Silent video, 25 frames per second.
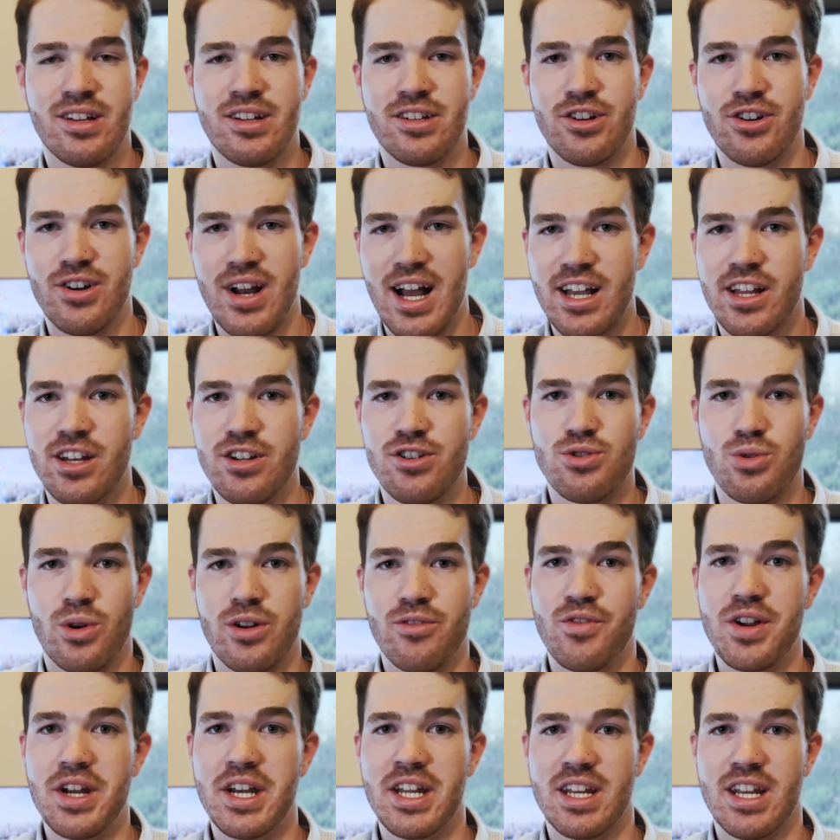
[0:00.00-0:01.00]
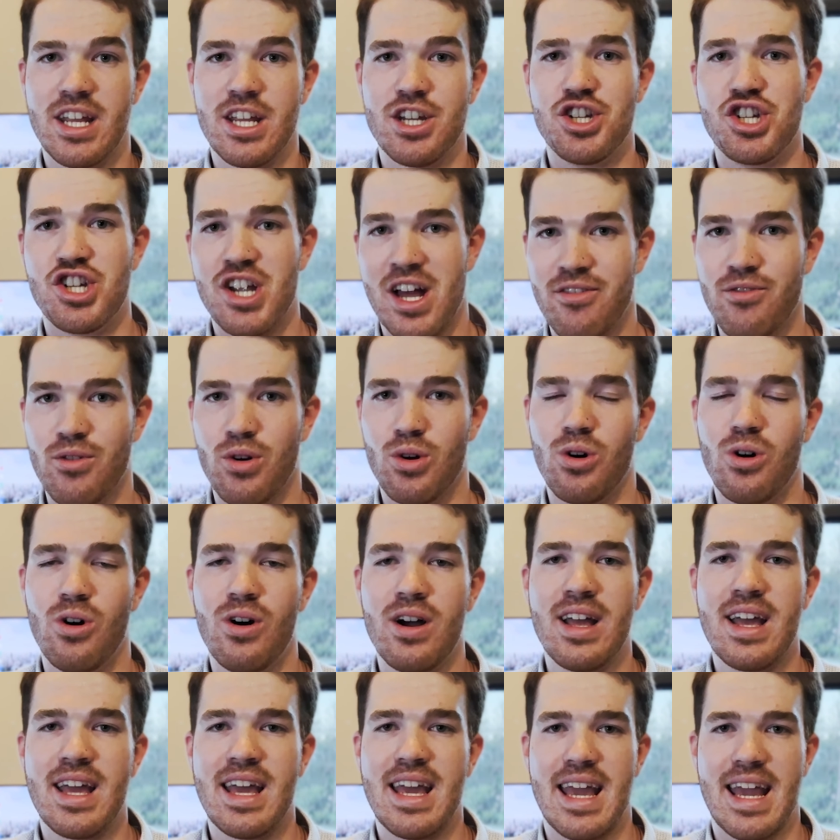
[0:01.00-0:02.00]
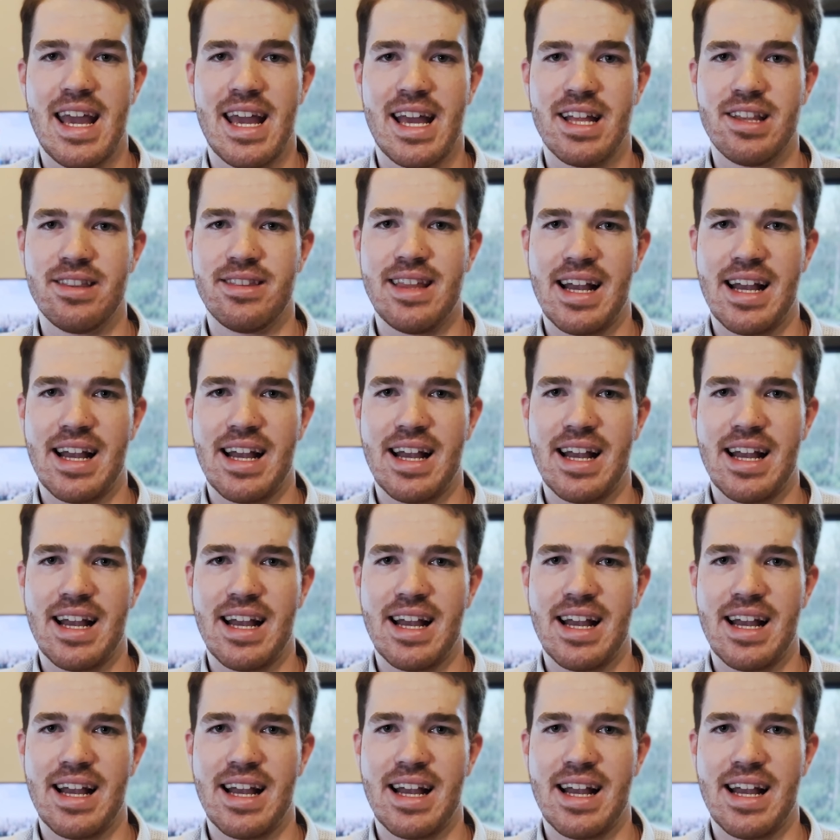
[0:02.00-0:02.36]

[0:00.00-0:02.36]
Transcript: you're not going to enjoy reading in general. And